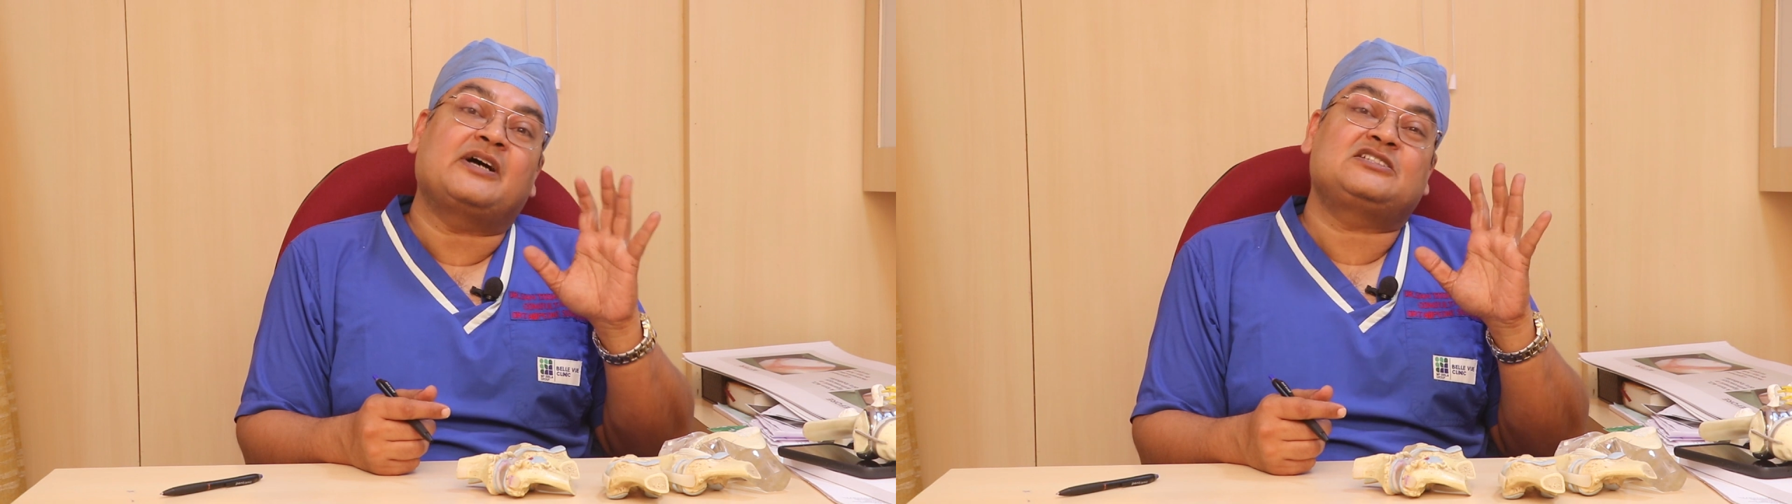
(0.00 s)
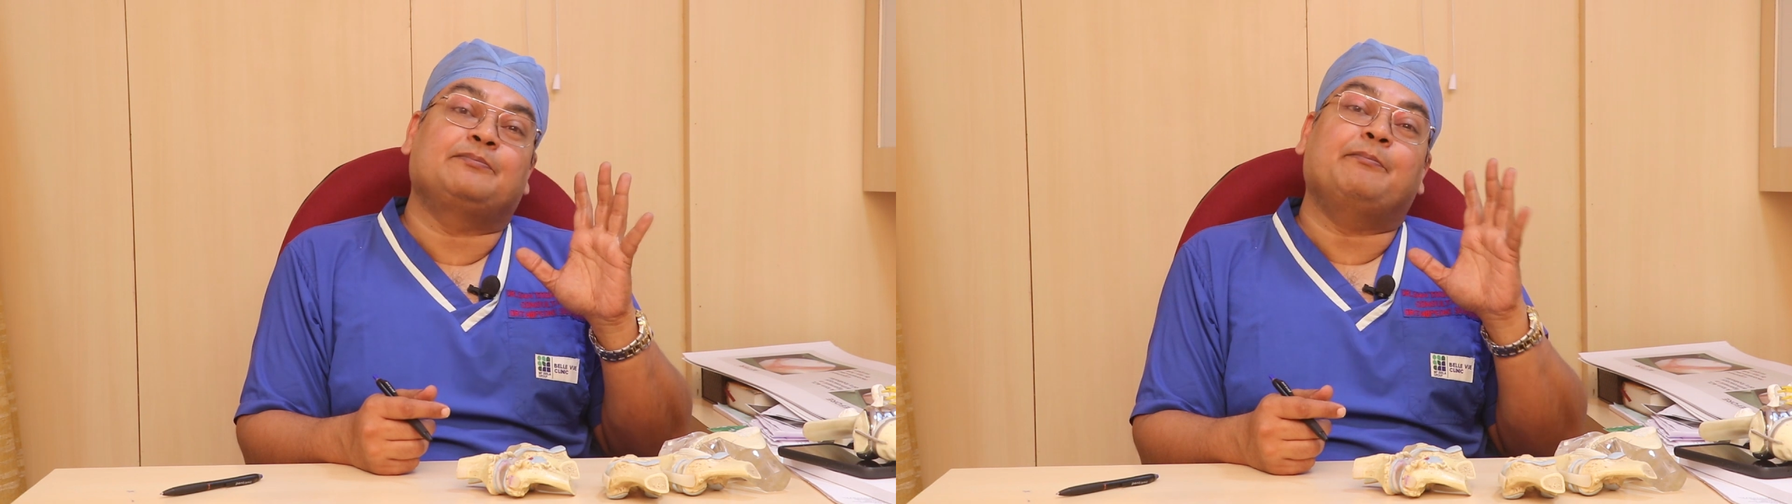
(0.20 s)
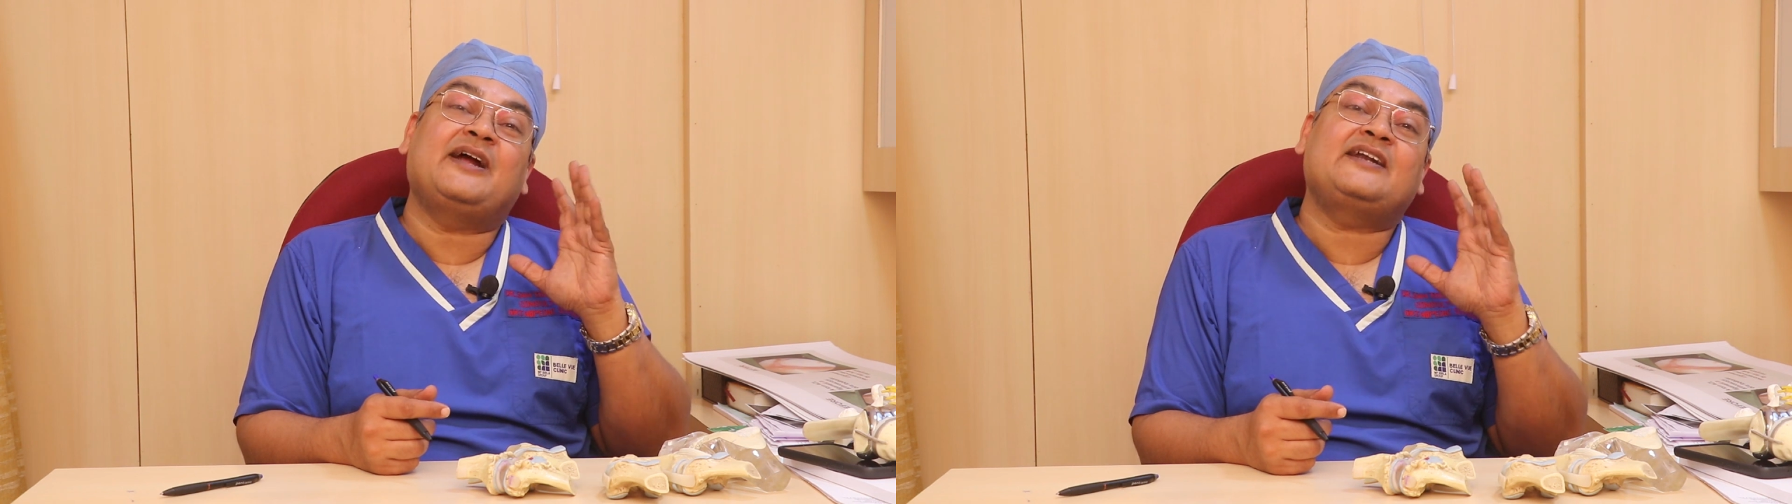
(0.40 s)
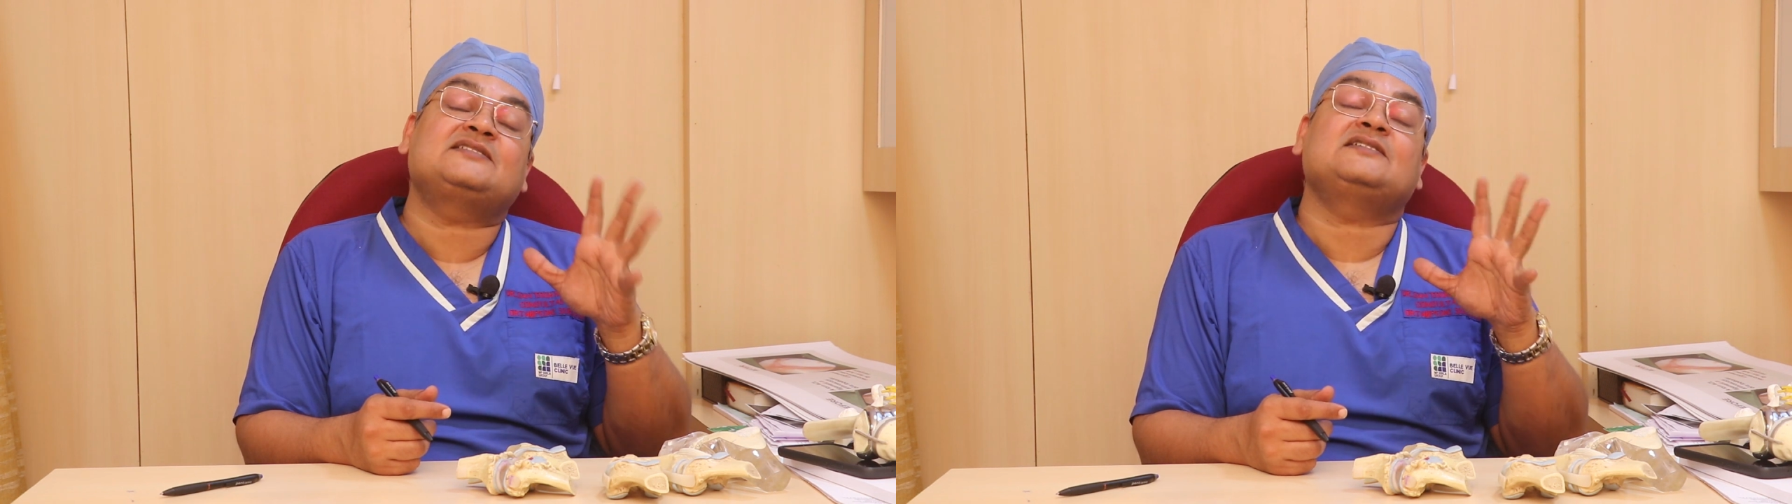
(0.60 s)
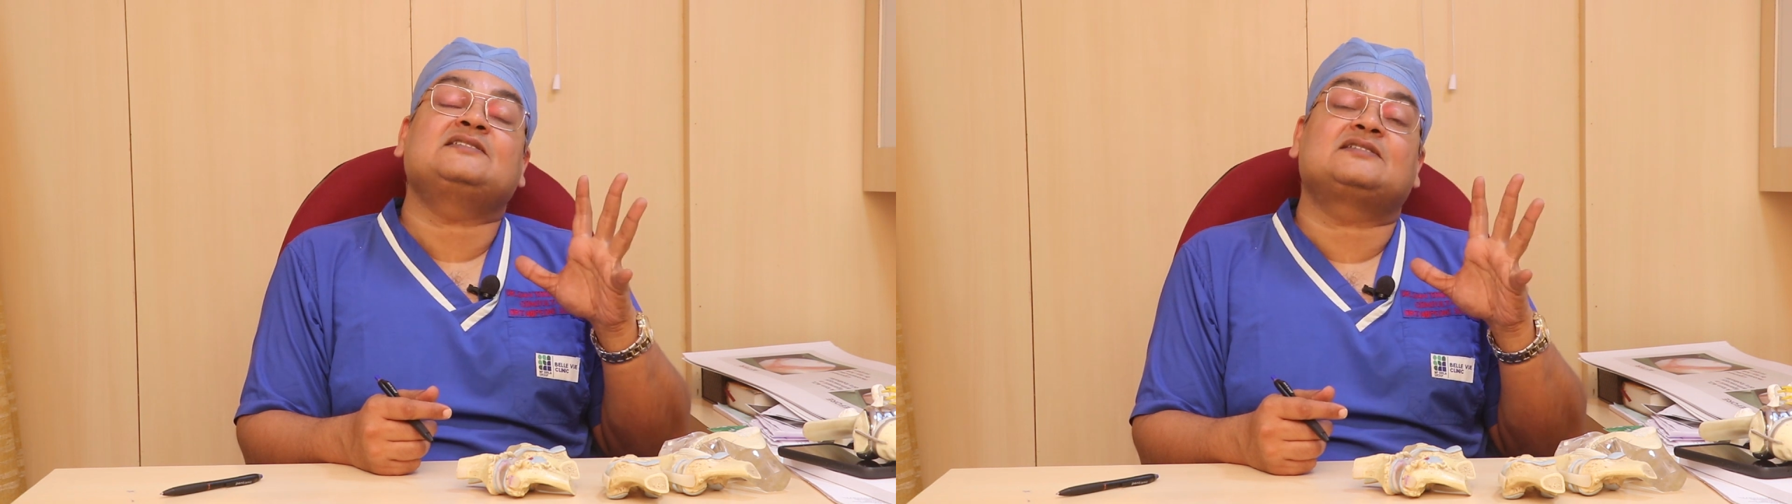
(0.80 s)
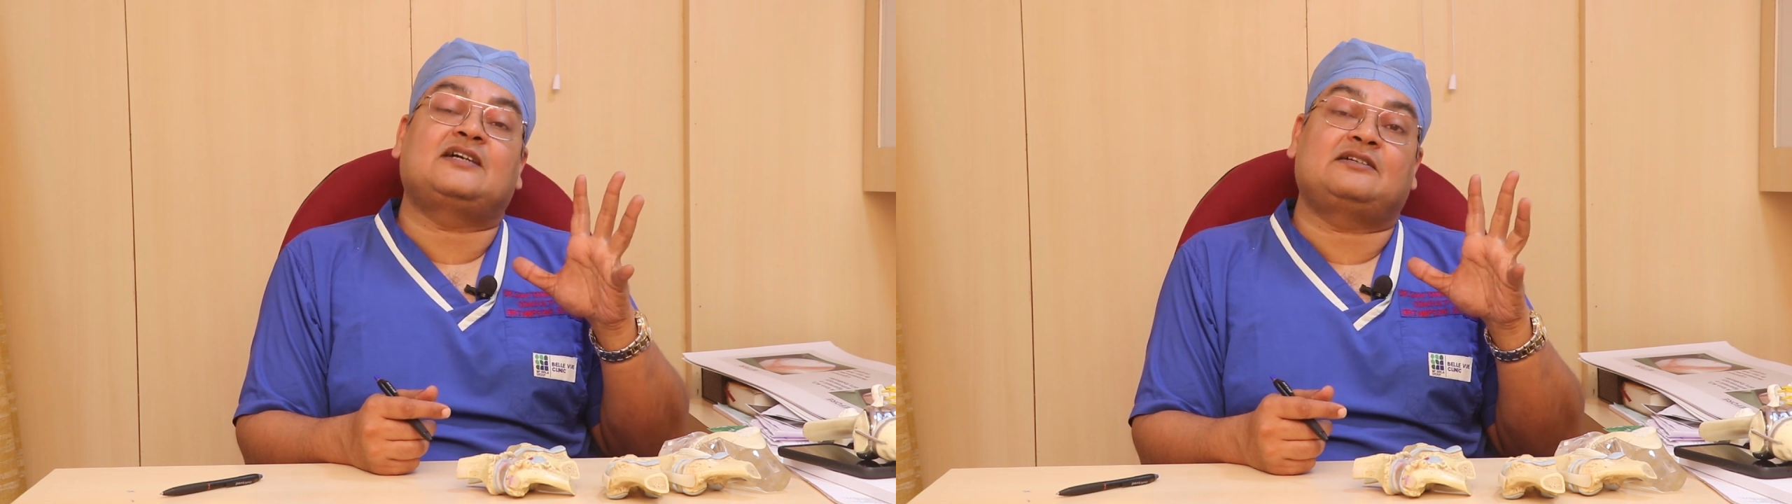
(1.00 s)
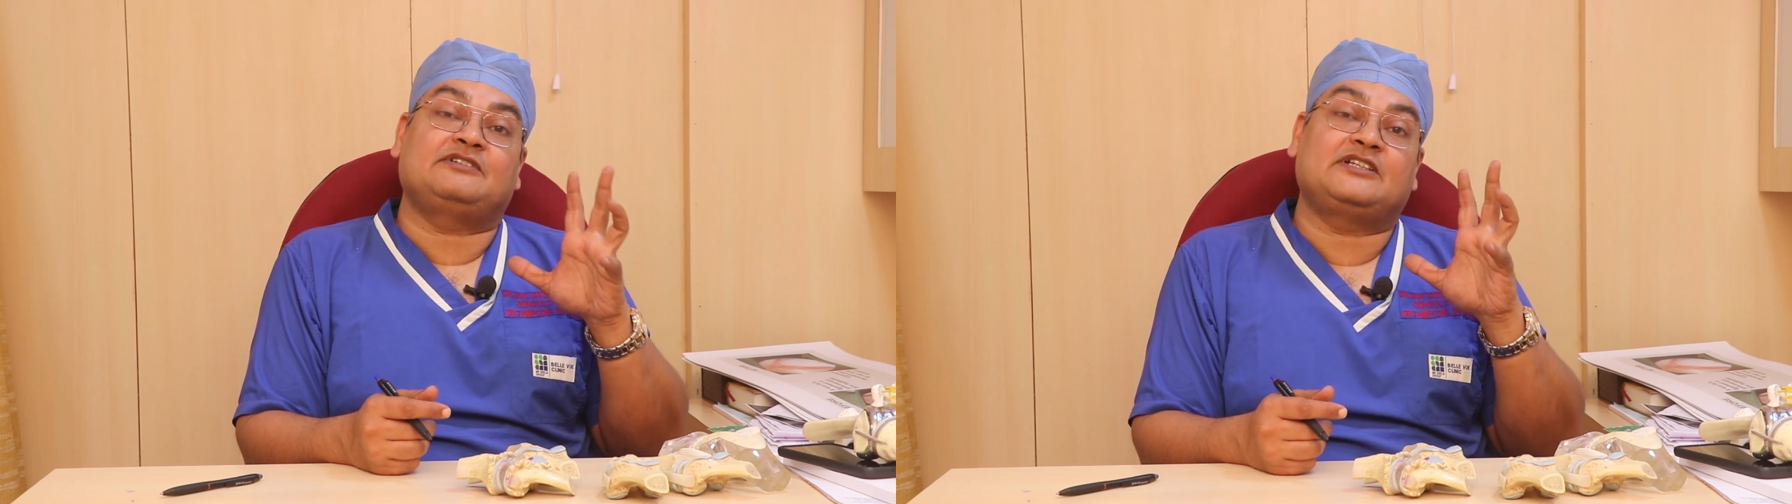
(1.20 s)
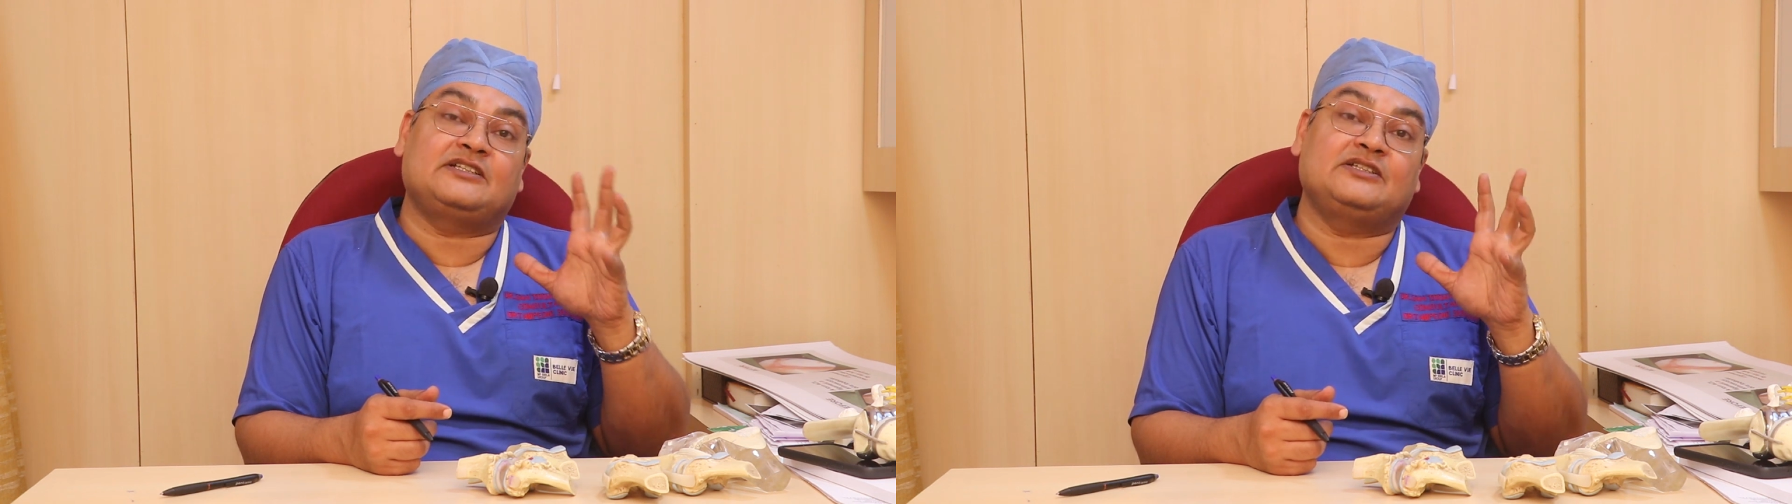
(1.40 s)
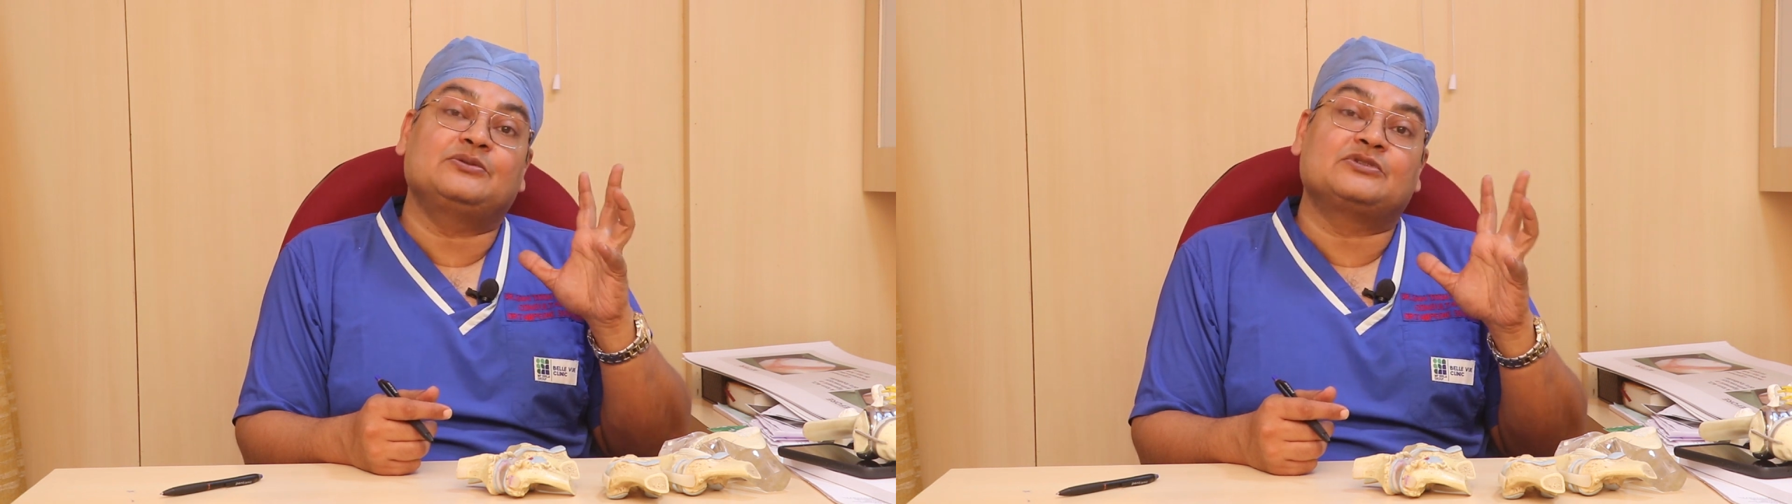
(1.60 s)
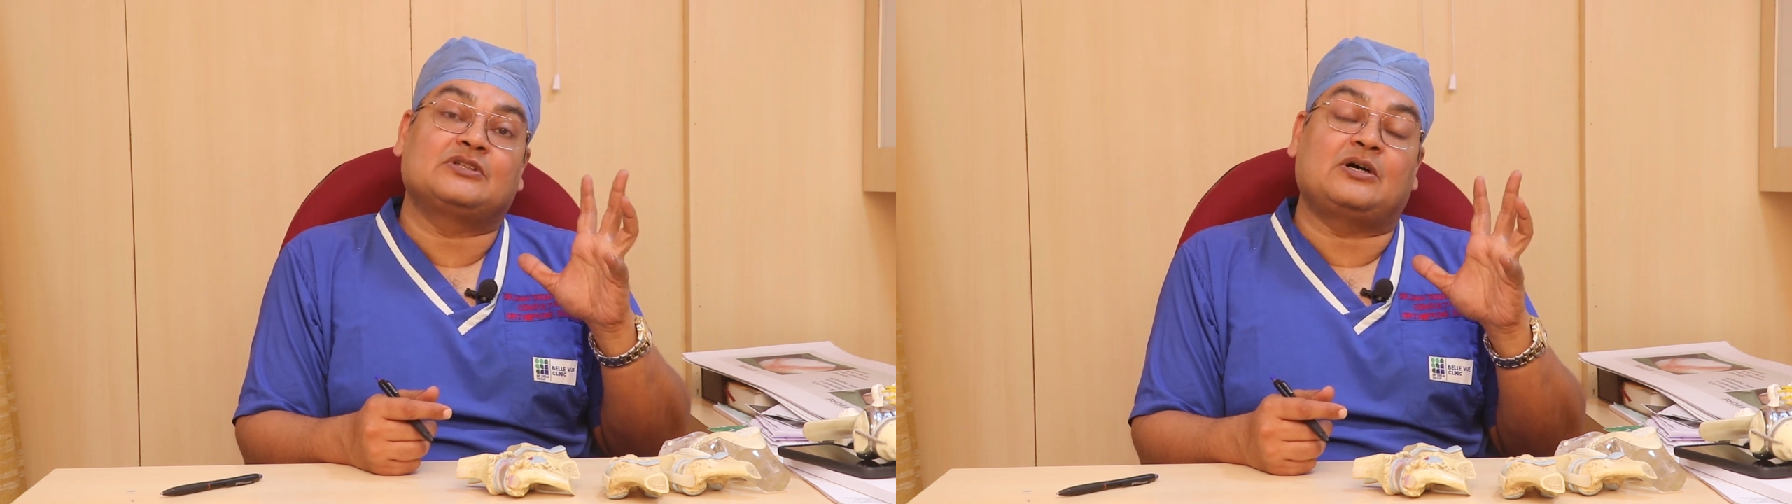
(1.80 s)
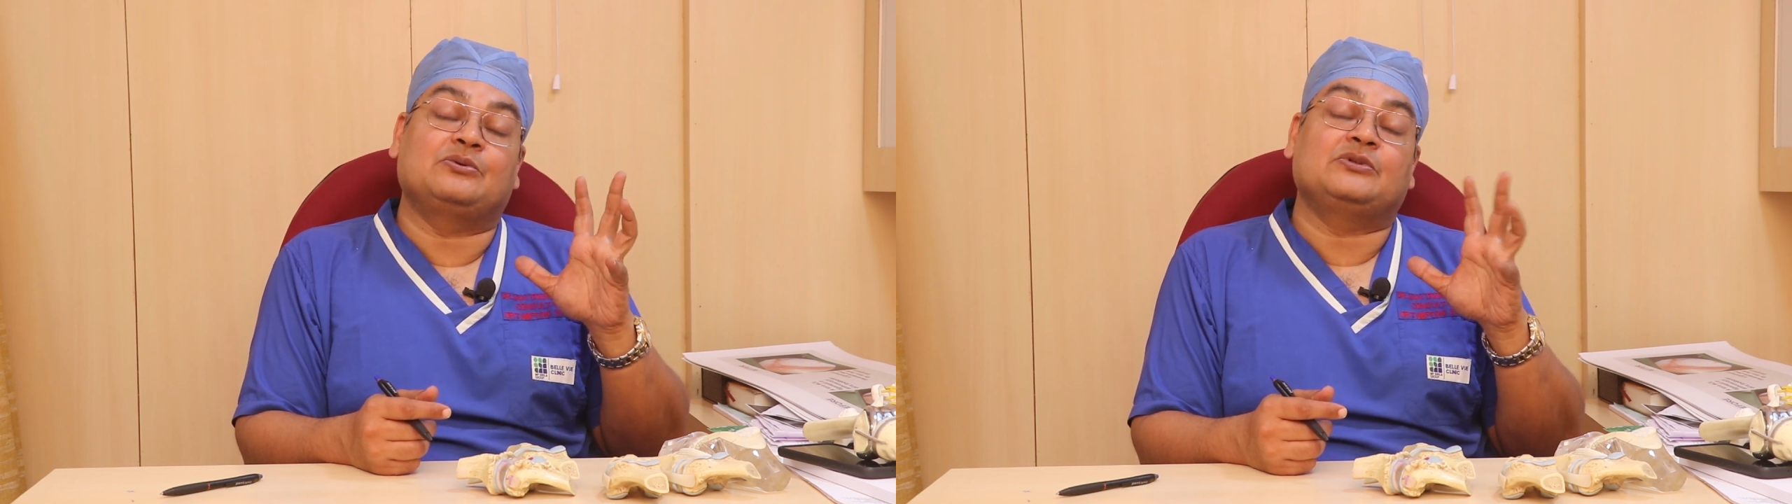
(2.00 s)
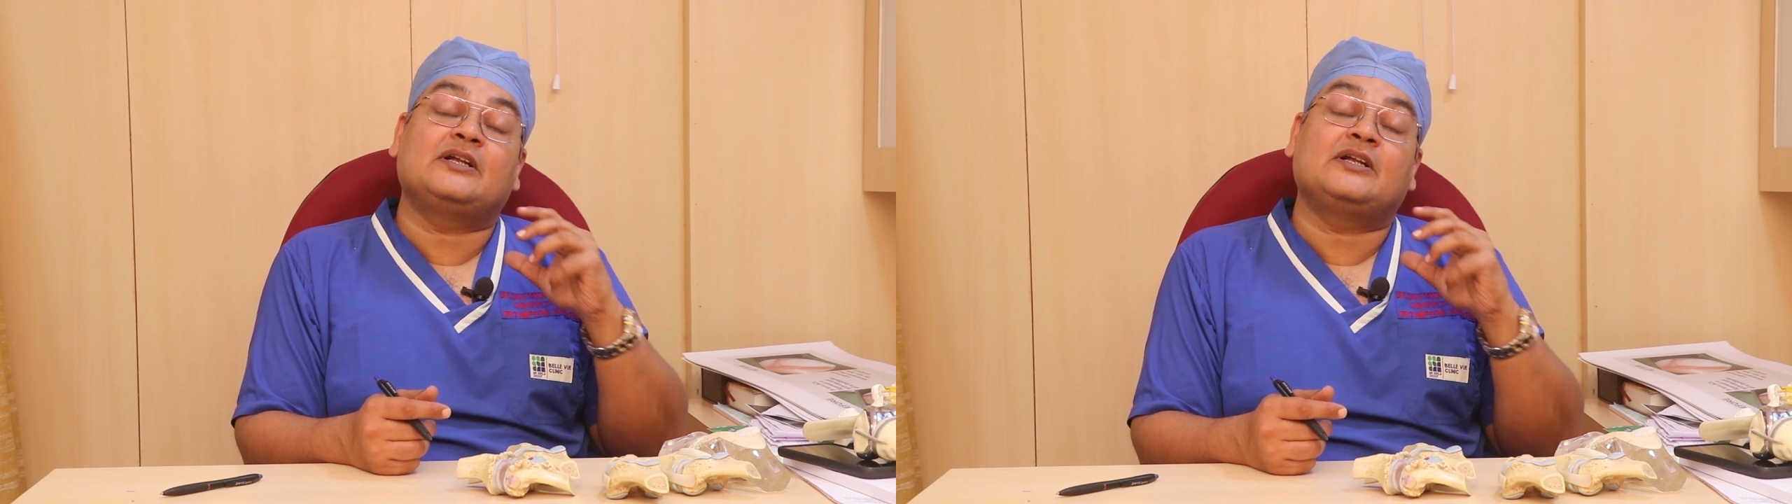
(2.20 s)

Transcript: much medicines that we can use now.